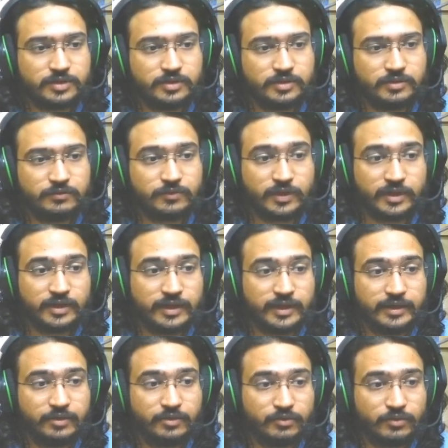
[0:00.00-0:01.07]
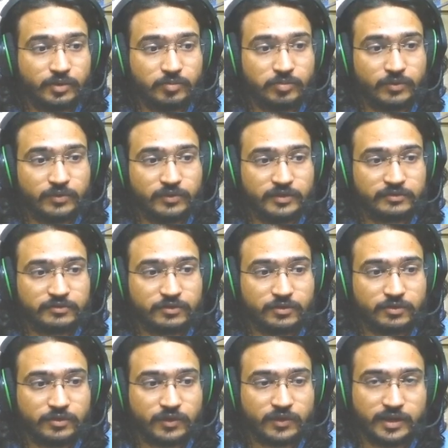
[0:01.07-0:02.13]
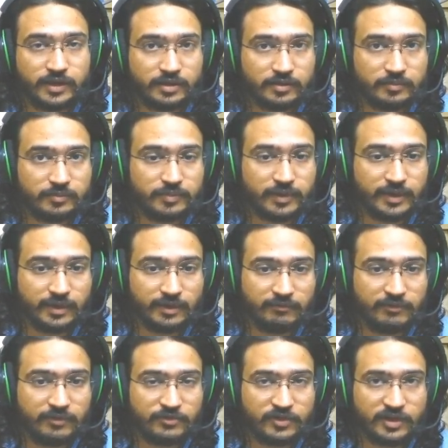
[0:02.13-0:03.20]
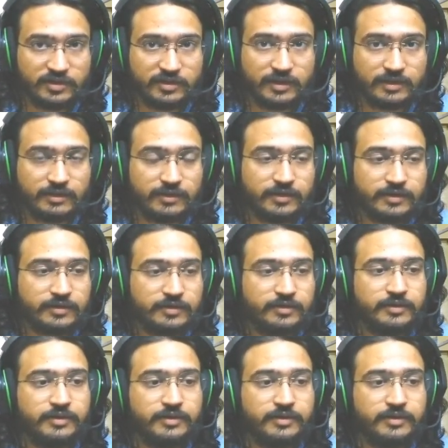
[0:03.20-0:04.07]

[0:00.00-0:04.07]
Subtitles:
When I do upload this code on GitHub, and I will share that link,